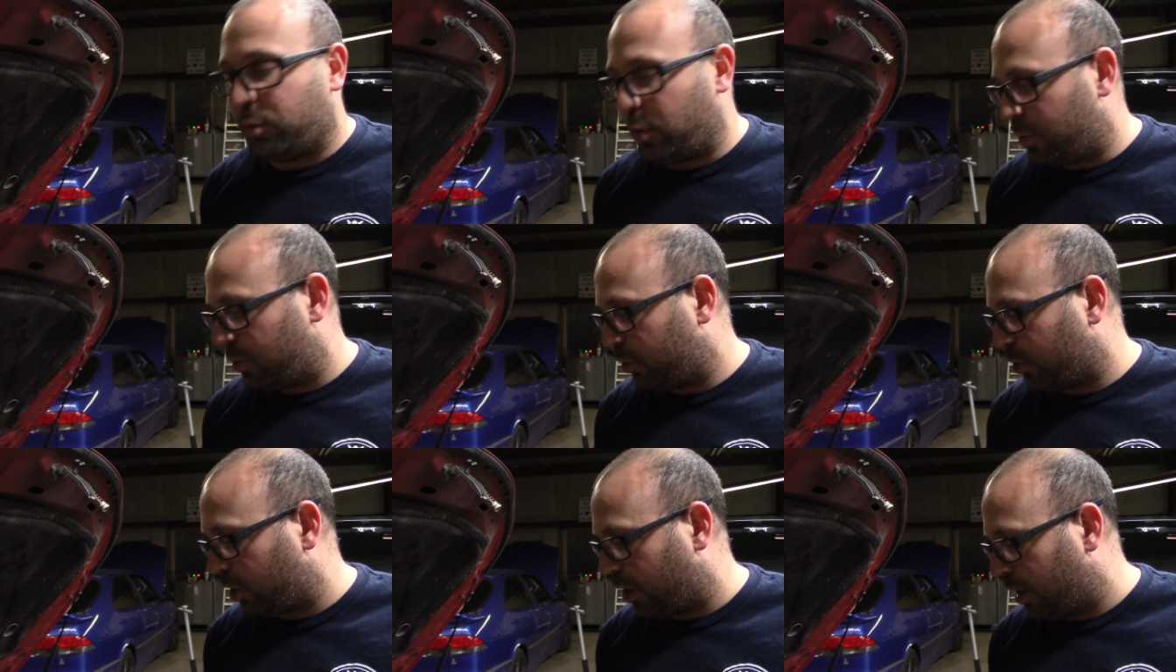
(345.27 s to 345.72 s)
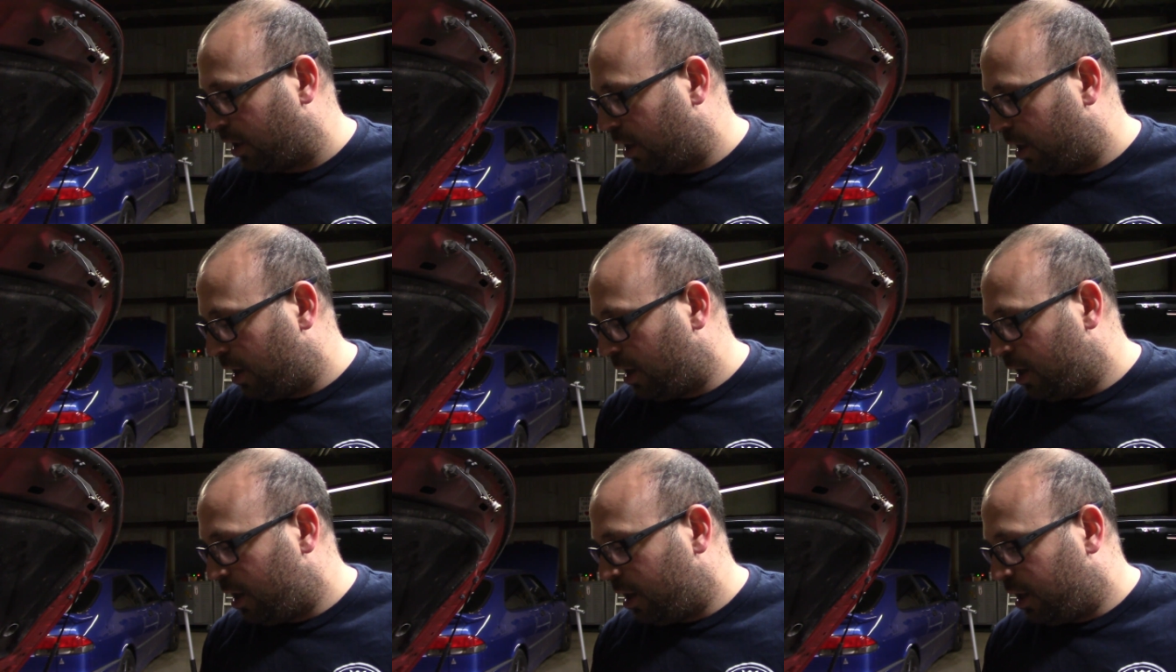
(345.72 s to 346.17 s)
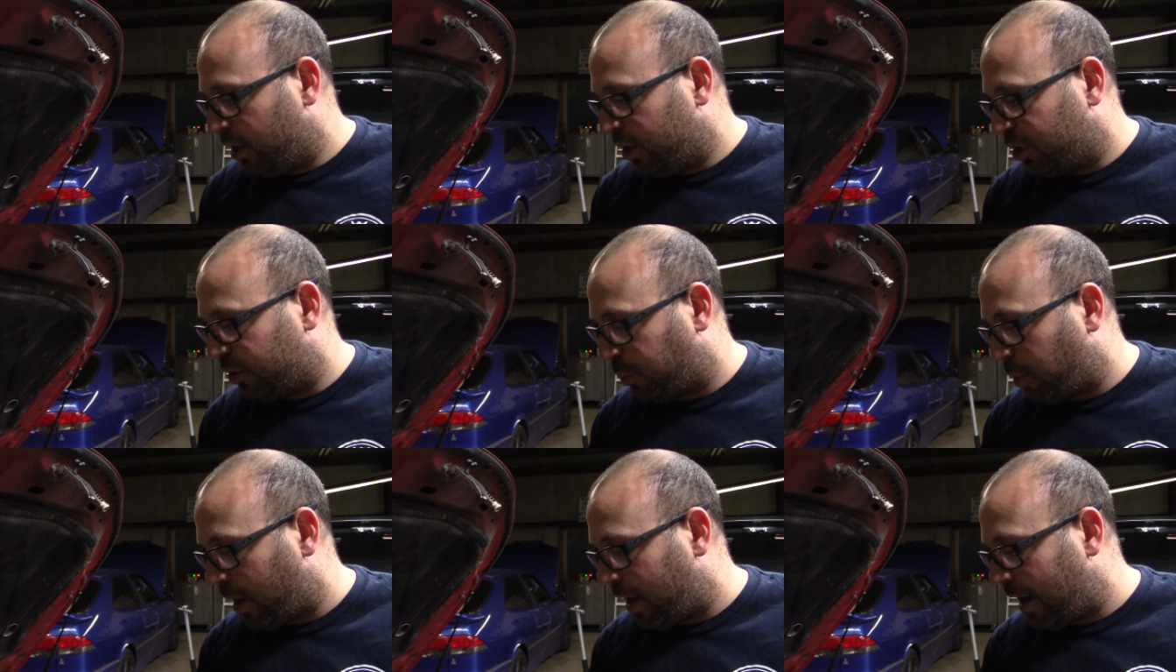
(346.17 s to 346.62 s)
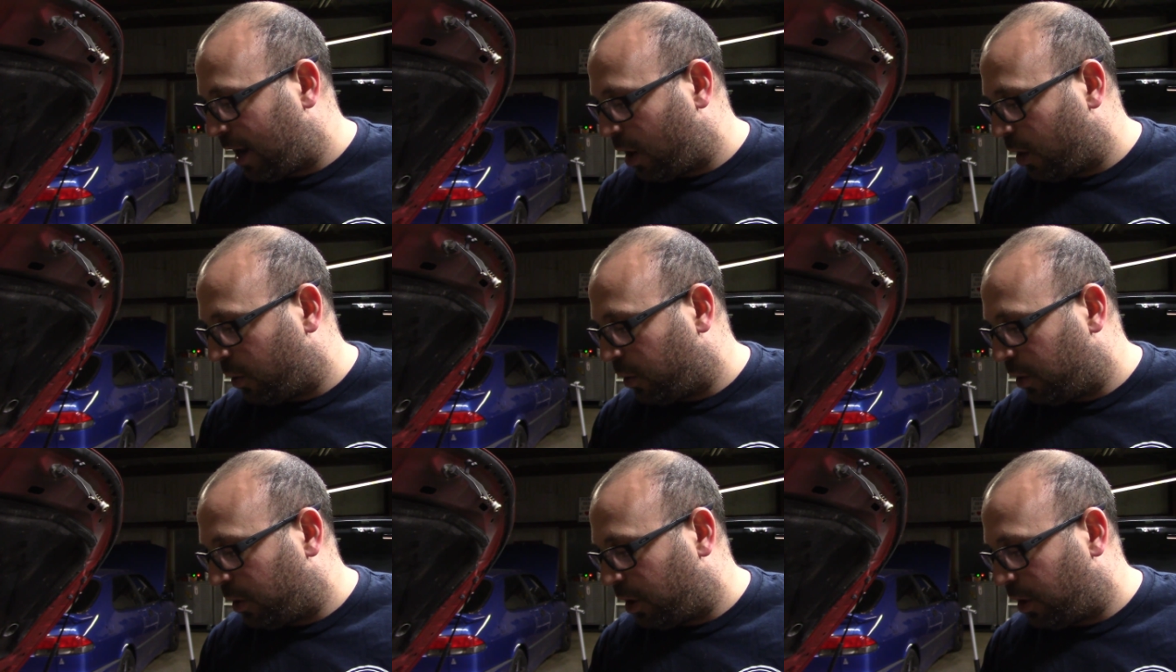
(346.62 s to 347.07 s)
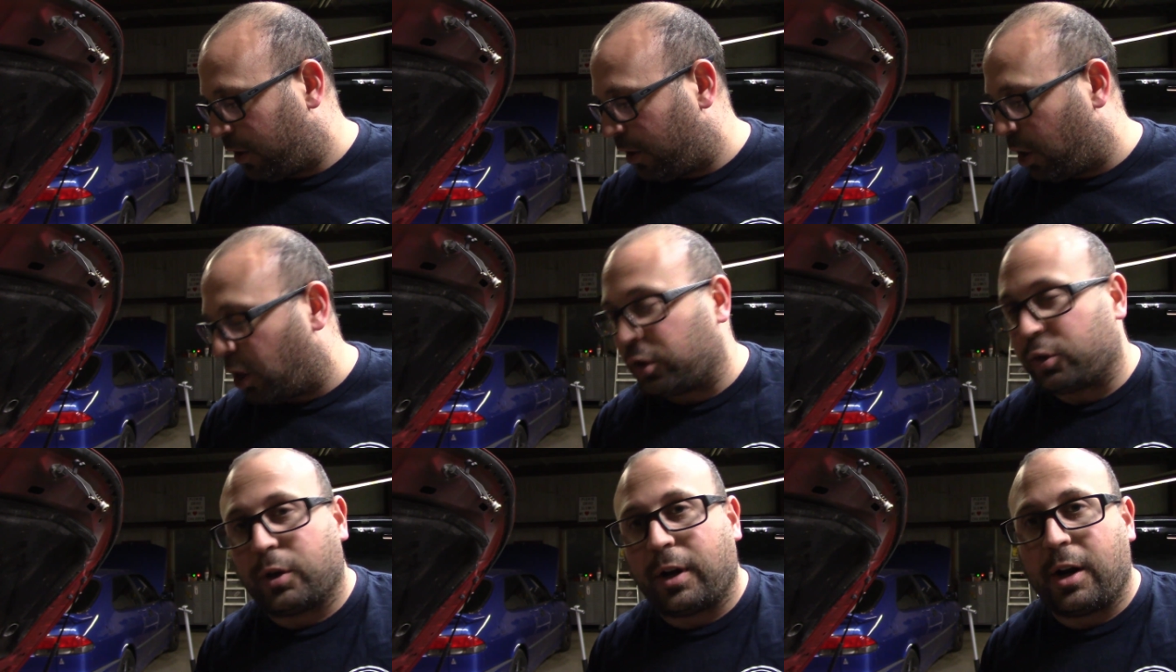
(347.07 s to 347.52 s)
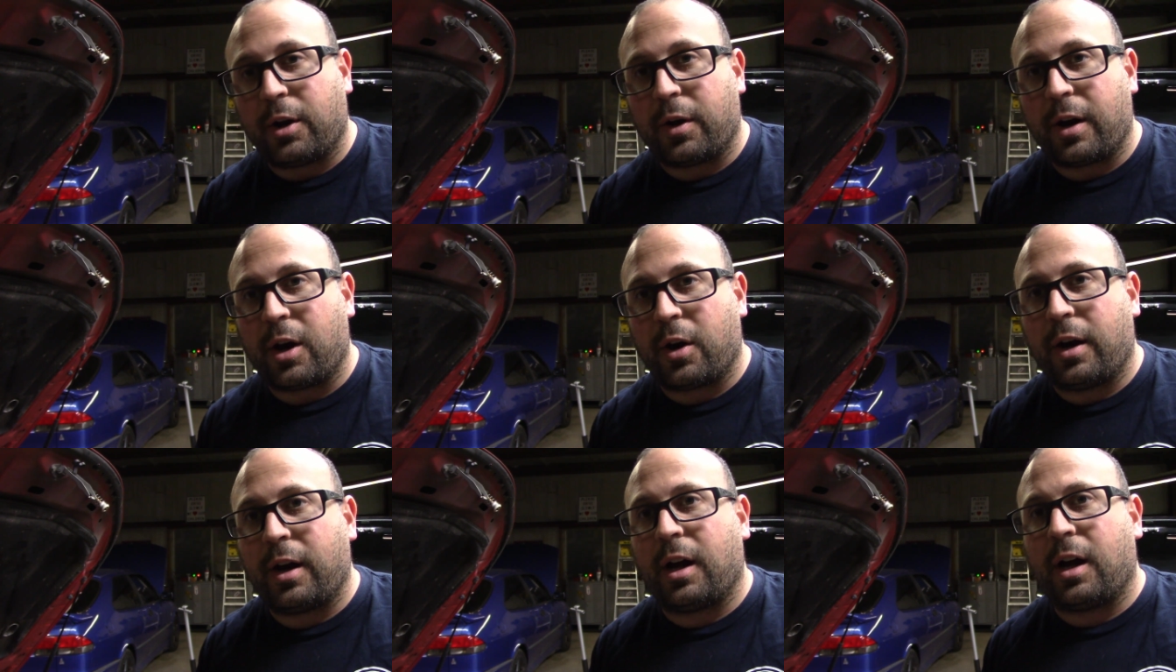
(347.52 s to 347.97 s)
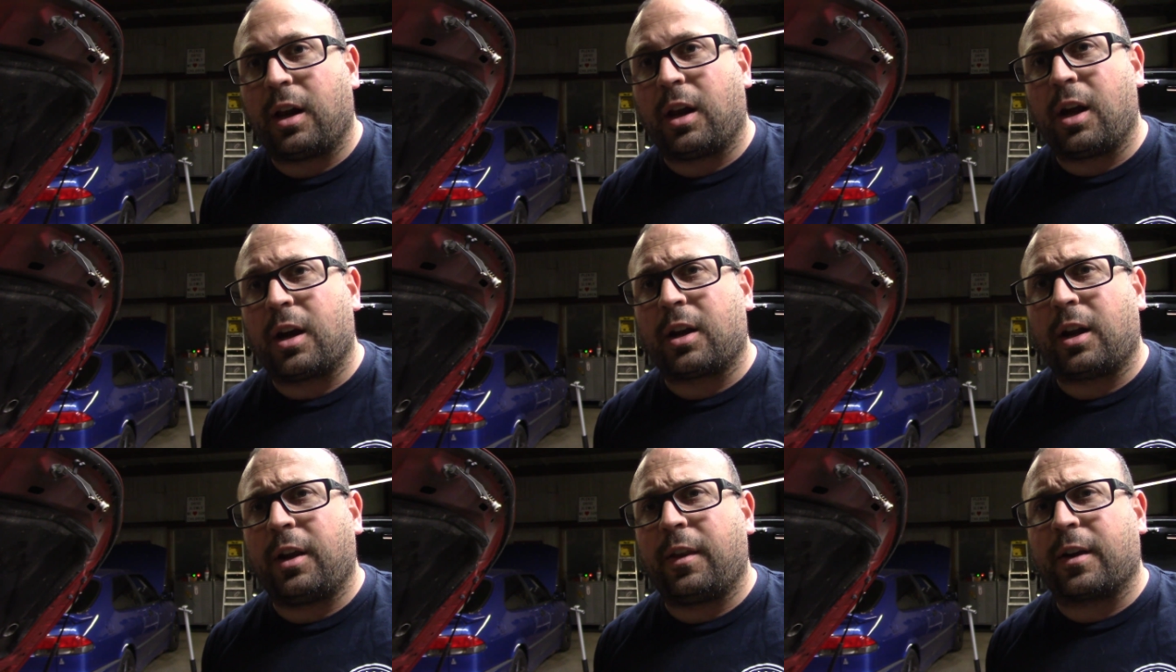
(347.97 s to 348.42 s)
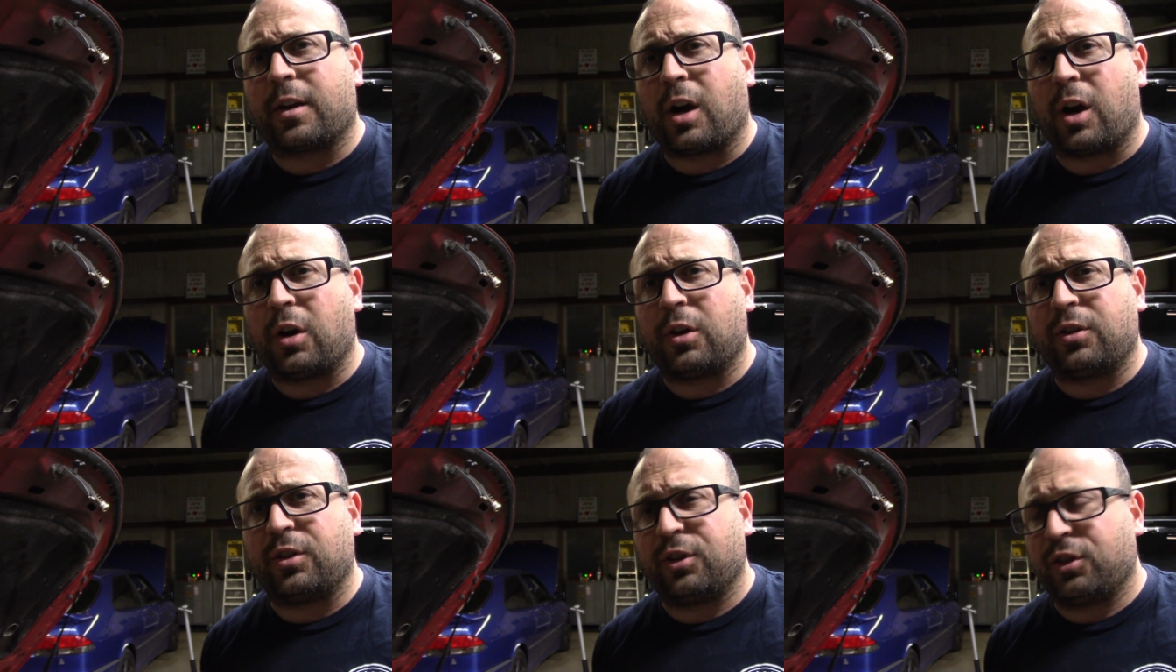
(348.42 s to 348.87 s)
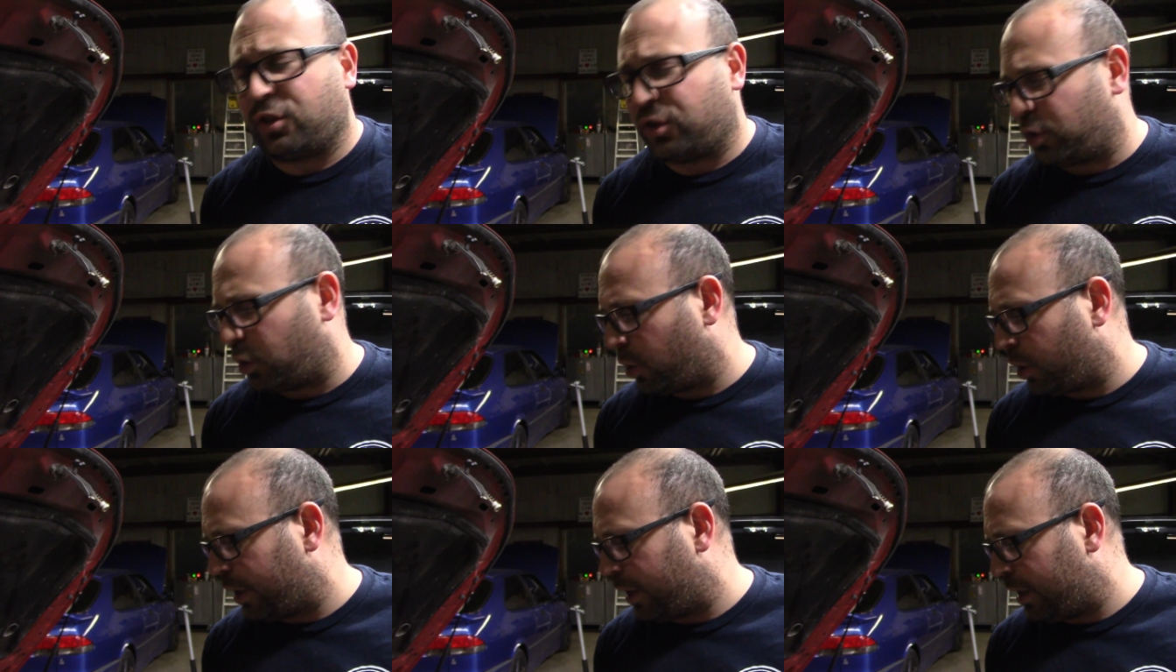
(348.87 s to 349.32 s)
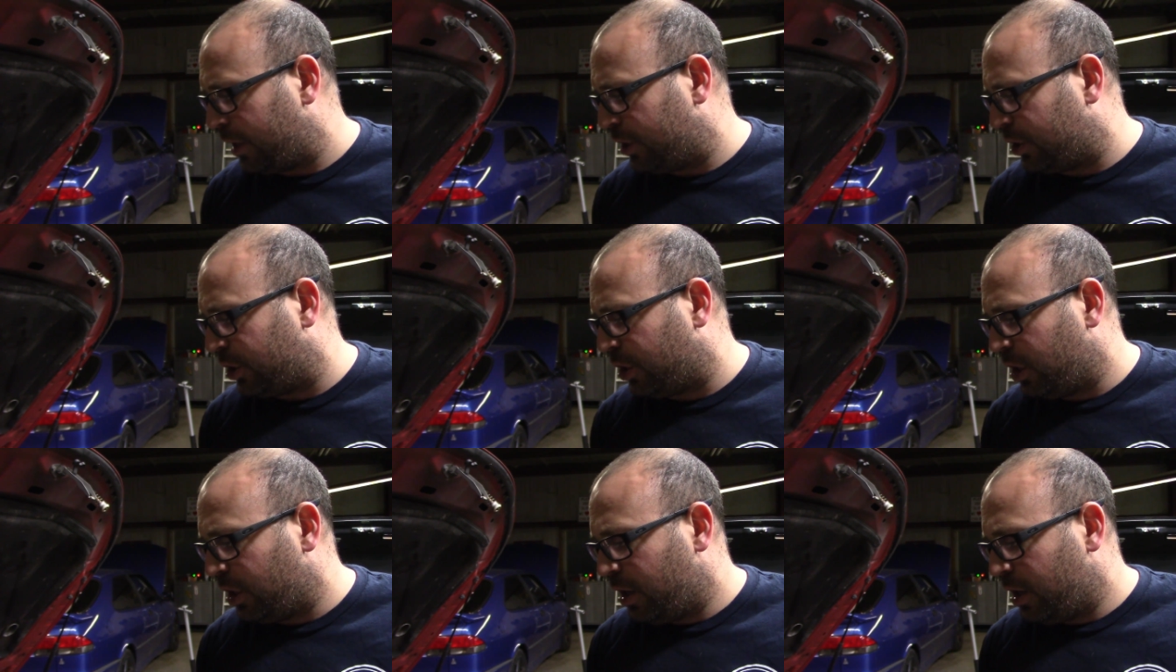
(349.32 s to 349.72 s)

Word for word: So I'm just gonna spray down the alternator area. Luckily the car's in storage,